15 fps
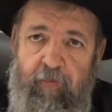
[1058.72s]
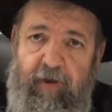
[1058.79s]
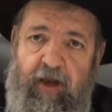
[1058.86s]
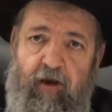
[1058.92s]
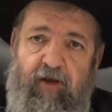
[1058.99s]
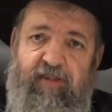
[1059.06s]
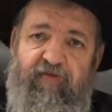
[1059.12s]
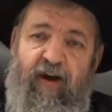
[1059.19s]

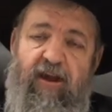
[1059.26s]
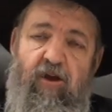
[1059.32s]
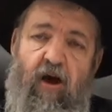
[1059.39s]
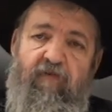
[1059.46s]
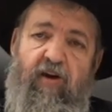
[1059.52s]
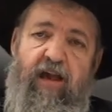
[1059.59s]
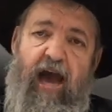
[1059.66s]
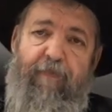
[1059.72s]
because
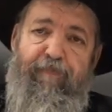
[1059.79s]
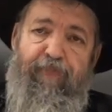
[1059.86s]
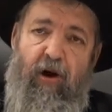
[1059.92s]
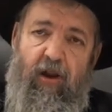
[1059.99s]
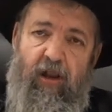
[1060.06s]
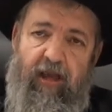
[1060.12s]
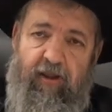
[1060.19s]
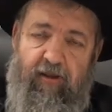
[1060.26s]
Vayavoy
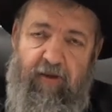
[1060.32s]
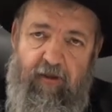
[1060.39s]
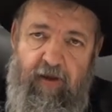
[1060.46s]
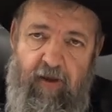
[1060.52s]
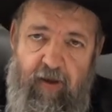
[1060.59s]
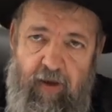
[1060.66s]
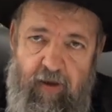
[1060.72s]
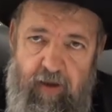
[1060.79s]
HaPolit,
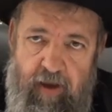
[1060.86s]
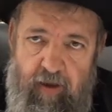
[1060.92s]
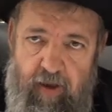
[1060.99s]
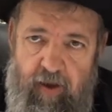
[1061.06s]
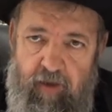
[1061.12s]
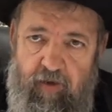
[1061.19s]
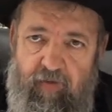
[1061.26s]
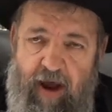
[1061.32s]

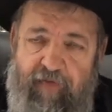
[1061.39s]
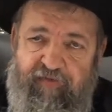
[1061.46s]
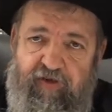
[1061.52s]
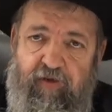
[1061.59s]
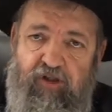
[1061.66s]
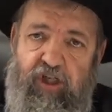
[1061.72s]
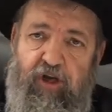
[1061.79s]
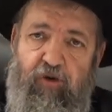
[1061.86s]
uh, the
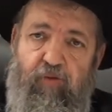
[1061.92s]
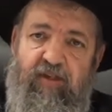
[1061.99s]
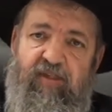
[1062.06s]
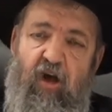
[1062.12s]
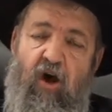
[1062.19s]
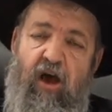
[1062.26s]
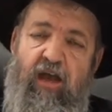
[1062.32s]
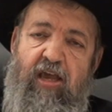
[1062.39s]
refugee who
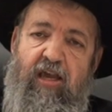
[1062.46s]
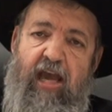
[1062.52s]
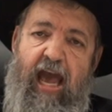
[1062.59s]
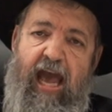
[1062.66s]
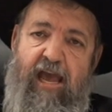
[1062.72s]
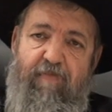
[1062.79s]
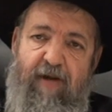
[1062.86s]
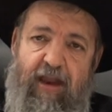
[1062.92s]
was Oig,
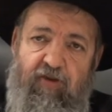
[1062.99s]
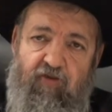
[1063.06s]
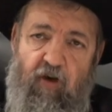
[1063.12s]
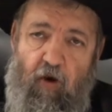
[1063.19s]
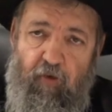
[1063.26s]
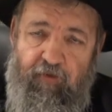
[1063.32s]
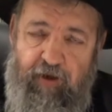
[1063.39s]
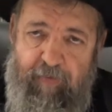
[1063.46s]
came and
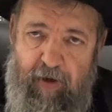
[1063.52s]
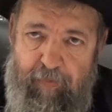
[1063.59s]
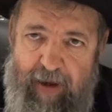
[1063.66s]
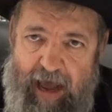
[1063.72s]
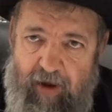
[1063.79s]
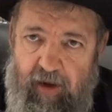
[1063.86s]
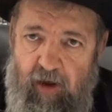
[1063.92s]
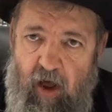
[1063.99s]
told him
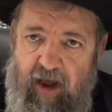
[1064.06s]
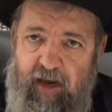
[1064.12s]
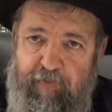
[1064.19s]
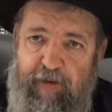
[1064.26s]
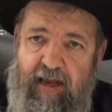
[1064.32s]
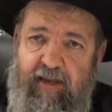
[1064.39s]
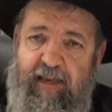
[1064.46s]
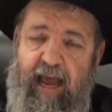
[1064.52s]
about Light
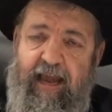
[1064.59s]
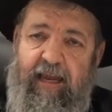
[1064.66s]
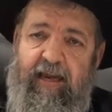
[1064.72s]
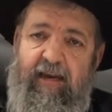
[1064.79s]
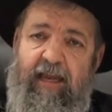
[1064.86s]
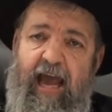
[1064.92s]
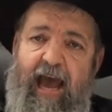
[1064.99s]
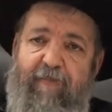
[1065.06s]
being
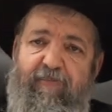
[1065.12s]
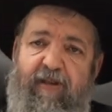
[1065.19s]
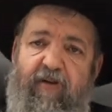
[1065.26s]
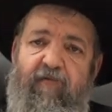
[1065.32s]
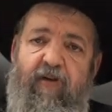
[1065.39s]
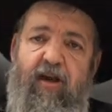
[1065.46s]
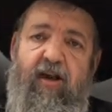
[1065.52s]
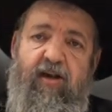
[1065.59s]
taken
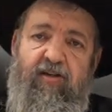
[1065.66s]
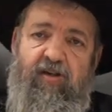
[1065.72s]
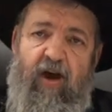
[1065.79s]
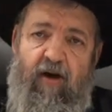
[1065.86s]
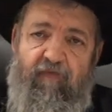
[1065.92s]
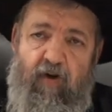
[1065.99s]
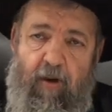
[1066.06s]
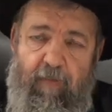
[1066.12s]
captive. So
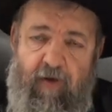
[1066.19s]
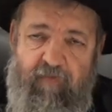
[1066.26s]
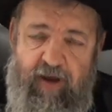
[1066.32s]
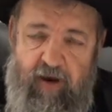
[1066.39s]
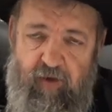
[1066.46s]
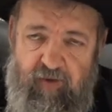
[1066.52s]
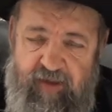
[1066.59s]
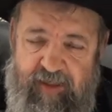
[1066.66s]
Avram
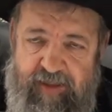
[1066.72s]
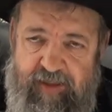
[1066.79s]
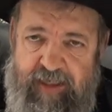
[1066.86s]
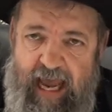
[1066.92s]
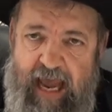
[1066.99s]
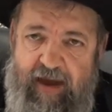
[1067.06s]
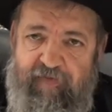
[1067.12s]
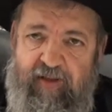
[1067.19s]
Avinu
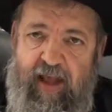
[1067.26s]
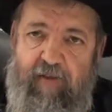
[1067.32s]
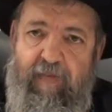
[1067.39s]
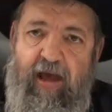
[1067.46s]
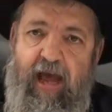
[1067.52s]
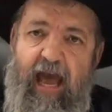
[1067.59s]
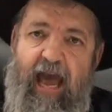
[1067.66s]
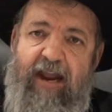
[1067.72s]
saved
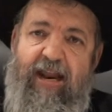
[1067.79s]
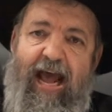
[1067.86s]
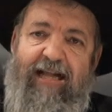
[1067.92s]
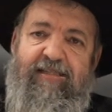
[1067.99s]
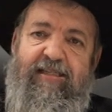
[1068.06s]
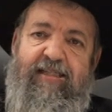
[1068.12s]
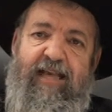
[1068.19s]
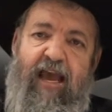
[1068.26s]
him, and
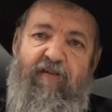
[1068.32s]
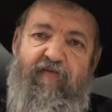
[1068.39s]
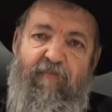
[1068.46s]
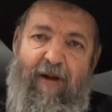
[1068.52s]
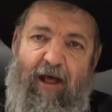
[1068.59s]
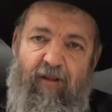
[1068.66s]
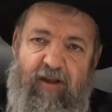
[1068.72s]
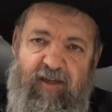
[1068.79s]
that saved
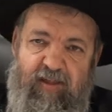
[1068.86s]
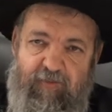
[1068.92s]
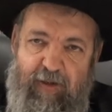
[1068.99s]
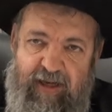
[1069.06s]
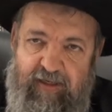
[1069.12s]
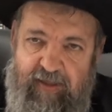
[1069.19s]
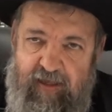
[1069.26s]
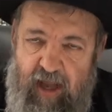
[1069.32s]
Malchus
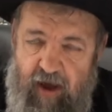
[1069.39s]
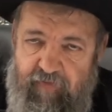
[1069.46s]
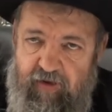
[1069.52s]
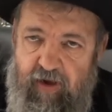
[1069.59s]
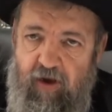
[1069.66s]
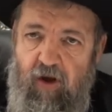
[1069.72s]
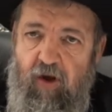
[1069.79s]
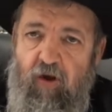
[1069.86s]
Beis
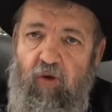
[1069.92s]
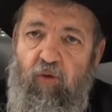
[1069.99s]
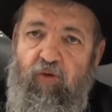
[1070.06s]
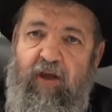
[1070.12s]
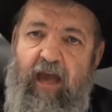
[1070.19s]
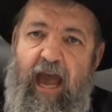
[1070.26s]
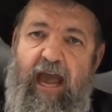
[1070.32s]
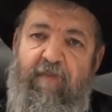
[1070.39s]
David, who
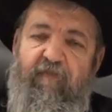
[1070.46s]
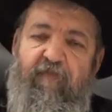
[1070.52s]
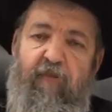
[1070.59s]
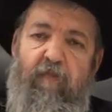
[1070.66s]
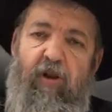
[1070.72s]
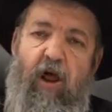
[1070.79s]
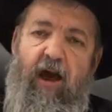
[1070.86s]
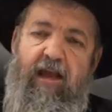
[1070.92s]
came
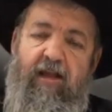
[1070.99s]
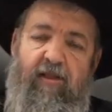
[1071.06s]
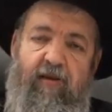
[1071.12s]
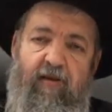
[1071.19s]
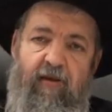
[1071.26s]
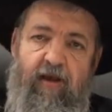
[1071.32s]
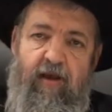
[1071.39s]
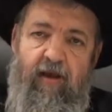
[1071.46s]
from
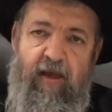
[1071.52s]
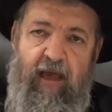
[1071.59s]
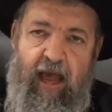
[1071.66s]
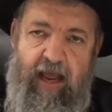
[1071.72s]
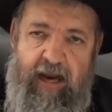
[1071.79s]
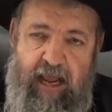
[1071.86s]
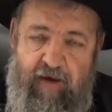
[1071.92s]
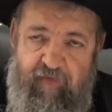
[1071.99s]
Light.
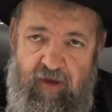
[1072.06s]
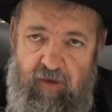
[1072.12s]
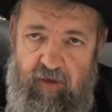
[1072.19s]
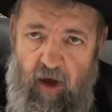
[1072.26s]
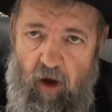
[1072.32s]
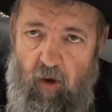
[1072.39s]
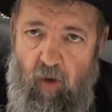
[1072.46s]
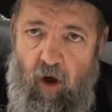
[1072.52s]
And even
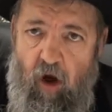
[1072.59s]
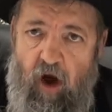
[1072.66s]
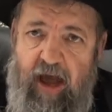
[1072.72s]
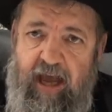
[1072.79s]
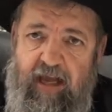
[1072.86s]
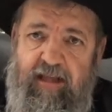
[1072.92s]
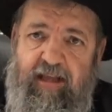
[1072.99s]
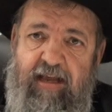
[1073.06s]
though
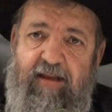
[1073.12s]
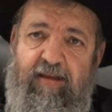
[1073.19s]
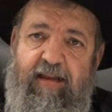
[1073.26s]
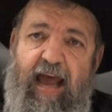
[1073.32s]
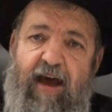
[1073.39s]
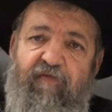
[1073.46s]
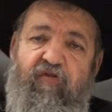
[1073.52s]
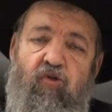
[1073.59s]
Oig
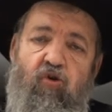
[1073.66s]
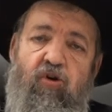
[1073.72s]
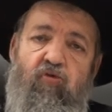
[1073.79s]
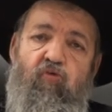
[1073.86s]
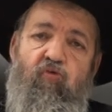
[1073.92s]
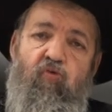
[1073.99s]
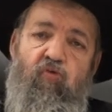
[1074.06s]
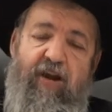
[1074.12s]
didn't have
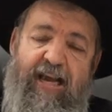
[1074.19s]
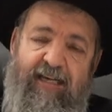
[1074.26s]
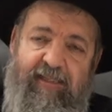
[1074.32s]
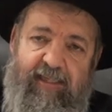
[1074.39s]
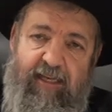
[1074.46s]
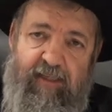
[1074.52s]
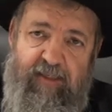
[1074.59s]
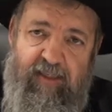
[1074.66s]
good
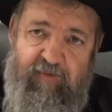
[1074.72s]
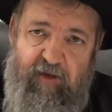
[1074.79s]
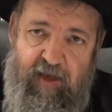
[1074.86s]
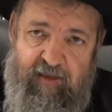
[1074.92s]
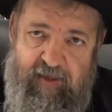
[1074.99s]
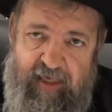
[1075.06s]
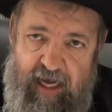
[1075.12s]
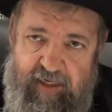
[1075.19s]
reasons,
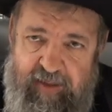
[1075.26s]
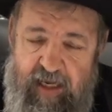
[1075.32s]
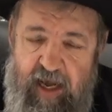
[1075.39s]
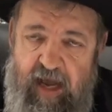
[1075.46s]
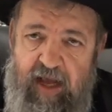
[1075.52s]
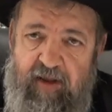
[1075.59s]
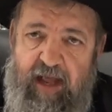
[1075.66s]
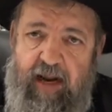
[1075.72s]
it says
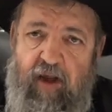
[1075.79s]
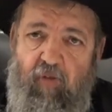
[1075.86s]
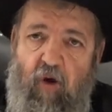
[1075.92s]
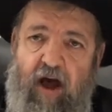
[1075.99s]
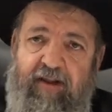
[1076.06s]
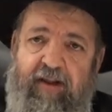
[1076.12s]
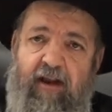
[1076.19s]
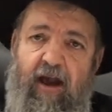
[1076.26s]
that he
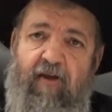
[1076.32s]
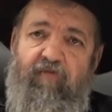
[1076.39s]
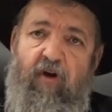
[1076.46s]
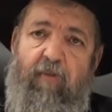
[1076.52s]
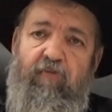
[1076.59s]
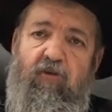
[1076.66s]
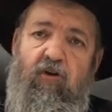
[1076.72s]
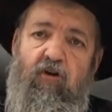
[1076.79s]
wanted
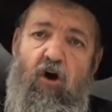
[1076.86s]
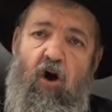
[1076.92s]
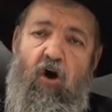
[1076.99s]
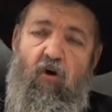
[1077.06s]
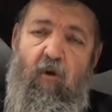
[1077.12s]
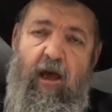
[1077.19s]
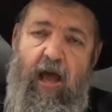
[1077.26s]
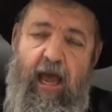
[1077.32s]
Avram to
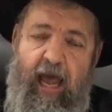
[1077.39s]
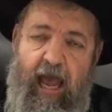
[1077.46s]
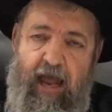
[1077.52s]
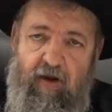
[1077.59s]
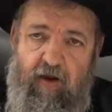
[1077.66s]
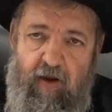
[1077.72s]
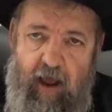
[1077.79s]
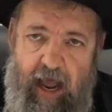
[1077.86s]
go
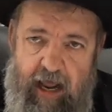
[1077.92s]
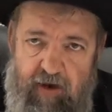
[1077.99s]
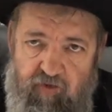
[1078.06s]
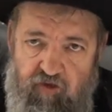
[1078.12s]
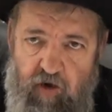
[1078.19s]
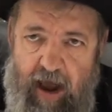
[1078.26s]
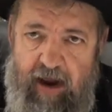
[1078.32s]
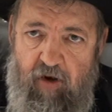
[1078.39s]
and,
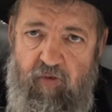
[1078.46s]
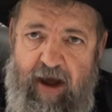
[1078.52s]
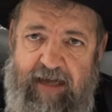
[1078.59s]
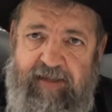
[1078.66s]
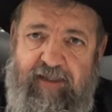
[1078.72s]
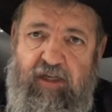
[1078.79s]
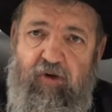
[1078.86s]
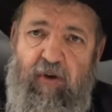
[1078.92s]
and try to
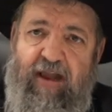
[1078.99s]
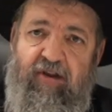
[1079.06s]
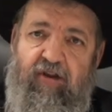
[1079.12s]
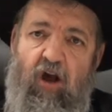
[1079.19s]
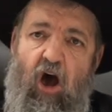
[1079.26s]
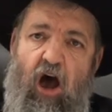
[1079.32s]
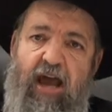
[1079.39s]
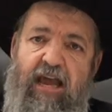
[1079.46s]
rescue and
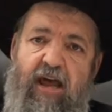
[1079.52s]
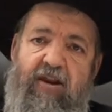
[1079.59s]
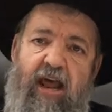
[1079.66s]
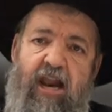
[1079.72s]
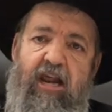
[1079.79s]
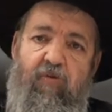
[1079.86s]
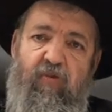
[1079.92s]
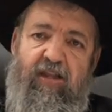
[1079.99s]
die, and
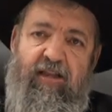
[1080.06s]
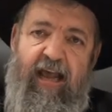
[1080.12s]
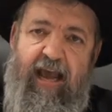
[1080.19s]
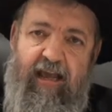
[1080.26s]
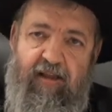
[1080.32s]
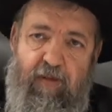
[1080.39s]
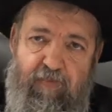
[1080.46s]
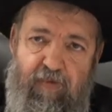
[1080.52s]
then he would
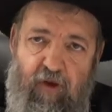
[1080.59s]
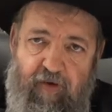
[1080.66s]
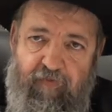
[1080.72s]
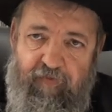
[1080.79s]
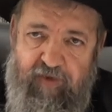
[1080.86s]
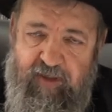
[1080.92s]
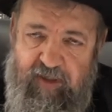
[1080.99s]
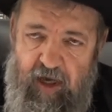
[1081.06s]
take the
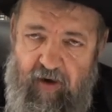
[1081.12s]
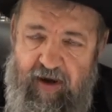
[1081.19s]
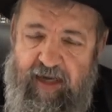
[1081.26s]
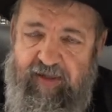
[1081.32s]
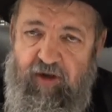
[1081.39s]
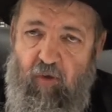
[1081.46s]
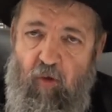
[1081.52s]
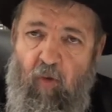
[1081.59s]
beautiful Sarah
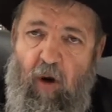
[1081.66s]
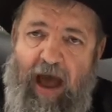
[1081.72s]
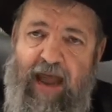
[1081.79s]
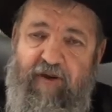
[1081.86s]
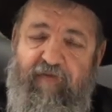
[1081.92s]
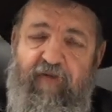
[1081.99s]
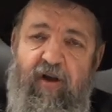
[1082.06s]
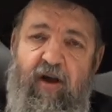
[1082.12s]
as a
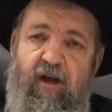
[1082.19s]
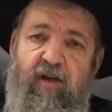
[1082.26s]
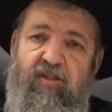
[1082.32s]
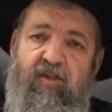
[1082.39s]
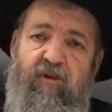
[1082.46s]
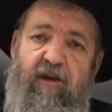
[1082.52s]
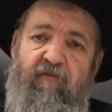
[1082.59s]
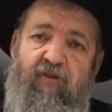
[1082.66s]
wife.
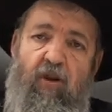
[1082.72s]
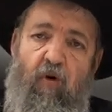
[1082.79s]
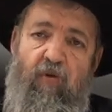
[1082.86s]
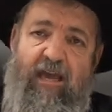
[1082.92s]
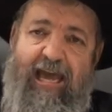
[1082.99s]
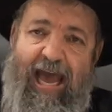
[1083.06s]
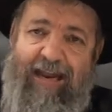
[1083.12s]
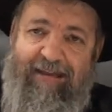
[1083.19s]
So even though
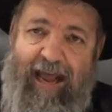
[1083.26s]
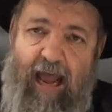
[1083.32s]
he had